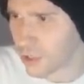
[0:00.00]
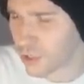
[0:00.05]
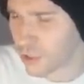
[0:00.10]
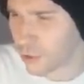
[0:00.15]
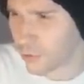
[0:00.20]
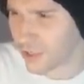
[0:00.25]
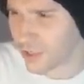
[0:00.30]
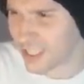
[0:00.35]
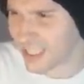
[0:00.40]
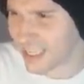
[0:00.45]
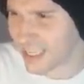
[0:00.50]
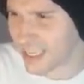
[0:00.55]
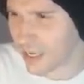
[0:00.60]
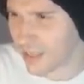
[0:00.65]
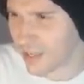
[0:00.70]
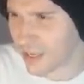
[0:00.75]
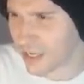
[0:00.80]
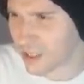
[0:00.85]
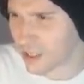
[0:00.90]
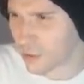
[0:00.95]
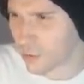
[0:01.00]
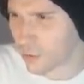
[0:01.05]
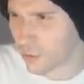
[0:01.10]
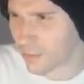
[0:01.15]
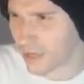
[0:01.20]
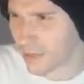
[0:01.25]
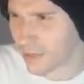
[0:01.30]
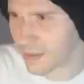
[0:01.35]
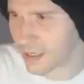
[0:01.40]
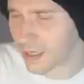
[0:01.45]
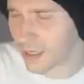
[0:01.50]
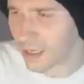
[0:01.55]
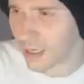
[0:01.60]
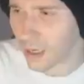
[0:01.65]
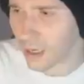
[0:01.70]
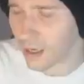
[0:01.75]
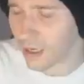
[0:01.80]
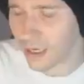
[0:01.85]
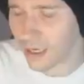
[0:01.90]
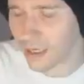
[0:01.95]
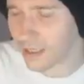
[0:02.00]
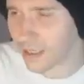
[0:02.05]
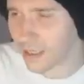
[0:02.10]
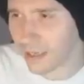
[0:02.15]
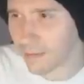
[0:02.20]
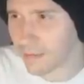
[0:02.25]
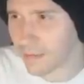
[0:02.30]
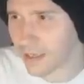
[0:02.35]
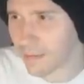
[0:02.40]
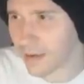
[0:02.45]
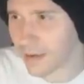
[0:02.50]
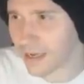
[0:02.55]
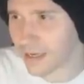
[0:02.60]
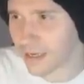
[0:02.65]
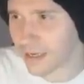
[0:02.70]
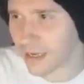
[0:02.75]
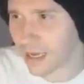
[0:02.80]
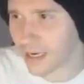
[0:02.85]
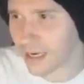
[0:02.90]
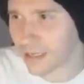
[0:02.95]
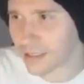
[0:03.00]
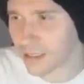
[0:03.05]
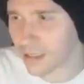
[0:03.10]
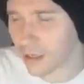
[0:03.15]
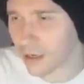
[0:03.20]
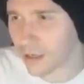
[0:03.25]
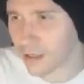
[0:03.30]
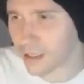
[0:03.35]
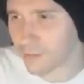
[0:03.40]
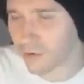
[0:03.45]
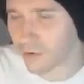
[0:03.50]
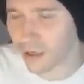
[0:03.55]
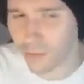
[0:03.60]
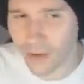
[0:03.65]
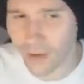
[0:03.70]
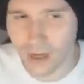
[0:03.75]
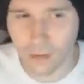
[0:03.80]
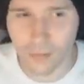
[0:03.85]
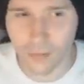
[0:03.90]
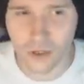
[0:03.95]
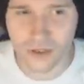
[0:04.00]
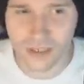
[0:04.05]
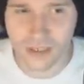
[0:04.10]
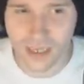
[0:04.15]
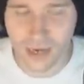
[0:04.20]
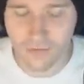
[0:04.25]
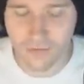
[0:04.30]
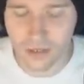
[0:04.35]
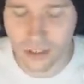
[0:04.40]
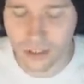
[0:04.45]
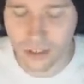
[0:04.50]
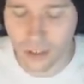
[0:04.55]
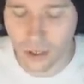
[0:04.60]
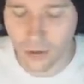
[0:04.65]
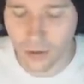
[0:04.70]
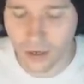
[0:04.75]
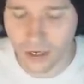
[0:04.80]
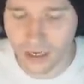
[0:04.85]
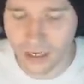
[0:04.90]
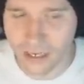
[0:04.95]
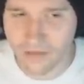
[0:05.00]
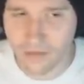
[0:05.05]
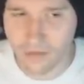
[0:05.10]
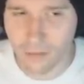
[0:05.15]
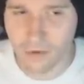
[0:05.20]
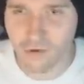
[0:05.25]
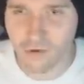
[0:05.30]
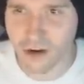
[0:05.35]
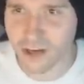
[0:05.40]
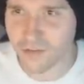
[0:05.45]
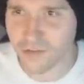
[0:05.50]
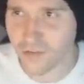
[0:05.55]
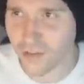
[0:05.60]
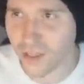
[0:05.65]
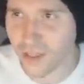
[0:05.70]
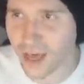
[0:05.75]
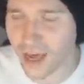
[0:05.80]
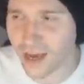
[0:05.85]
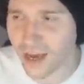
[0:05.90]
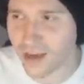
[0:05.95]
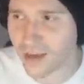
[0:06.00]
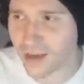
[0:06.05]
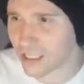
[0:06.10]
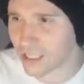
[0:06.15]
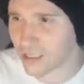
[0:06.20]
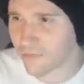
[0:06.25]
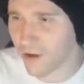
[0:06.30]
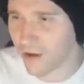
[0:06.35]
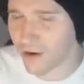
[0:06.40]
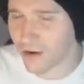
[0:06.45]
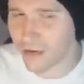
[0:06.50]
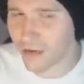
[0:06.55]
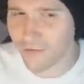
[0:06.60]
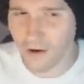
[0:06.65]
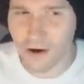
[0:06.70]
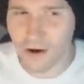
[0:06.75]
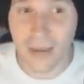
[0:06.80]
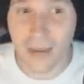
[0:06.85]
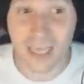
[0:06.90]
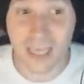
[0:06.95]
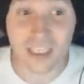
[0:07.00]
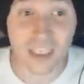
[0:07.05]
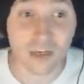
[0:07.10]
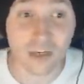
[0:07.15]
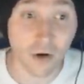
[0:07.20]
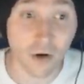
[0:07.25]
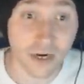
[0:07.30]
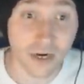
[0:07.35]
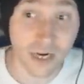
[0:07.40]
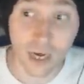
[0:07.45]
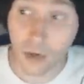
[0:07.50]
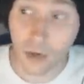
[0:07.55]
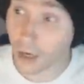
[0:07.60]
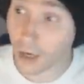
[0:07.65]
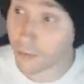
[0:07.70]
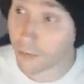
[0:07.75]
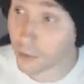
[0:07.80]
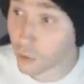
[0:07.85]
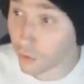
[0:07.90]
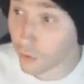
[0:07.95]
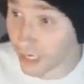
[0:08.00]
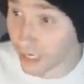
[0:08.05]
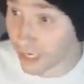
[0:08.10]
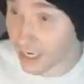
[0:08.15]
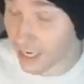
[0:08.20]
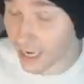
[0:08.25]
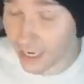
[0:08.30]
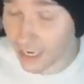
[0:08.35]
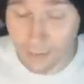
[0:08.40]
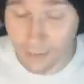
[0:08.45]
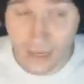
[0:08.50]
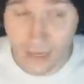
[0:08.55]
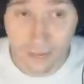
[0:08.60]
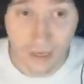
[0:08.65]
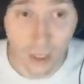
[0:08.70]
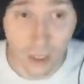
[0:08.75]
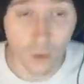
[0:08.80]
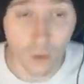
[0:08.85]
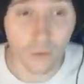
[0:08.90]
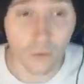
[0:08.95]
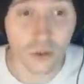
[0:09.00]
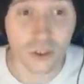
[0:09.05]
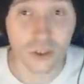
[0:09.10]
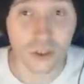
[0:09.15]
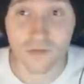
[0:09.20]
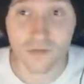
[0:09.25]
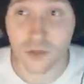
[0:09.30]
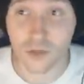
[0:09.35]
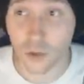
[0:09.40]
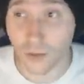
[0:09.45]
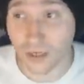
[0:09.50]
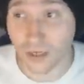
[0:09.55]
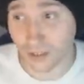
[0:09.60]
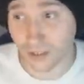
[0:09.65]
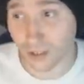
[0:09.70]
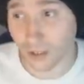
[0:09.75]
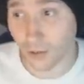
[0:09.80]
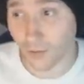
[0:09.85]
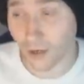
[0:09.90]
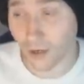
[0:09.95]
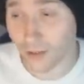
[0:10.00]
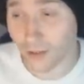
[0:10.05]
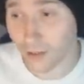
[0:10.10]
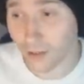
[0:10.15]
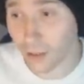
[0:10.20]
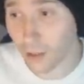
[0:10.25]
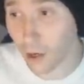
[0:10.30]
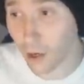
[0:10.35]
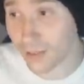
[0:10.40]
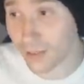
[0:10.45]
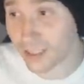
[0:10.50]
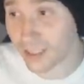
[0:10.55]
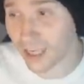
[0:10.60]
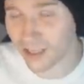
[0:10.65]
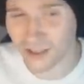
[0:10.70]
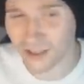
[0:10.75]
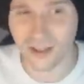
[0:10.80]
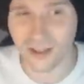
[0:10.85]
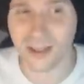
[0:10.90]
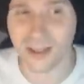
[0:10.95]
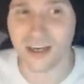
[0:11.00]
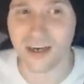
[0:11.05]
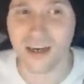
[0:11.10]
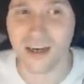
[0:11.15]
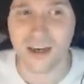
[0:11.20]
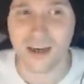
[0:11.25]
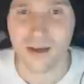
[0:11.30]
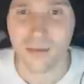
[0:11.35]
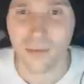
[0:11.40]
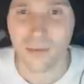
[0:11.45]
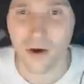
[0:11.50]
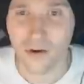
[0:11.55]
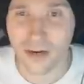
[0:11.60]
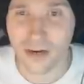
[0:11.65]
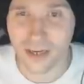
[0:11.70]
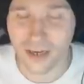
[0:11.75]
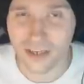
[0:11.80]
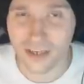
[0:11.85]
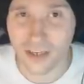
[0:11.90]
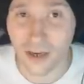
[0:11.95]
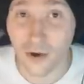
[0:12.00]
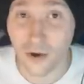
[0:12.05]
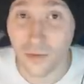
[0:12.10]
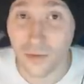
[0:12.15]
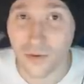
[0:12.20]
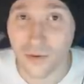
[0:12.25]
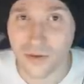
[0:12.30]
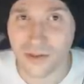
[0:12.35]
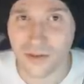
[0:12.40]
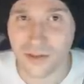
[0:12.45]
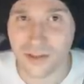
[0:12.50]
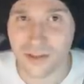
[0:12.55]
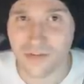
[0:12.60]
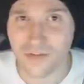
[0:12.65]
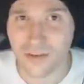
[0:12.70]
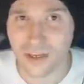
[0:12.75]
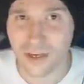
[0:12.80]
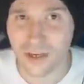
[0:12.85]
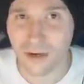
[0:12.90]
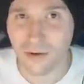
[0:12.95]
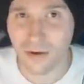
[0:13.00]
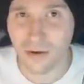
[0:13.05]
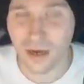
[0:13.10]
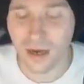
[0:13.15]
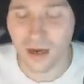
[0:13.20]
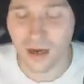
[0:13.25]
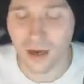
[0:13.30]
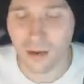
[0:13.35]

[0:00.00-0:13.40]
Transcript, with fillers: Unity, I think it's called, maybe. They made it, and it's pretty well put together, so I give them credit for that. It's very, very basic right now, but I'm sure they're going to add maybe a lot more stuff to it, so a lot of potential here. But alright guys, I hope you enjoyed this video.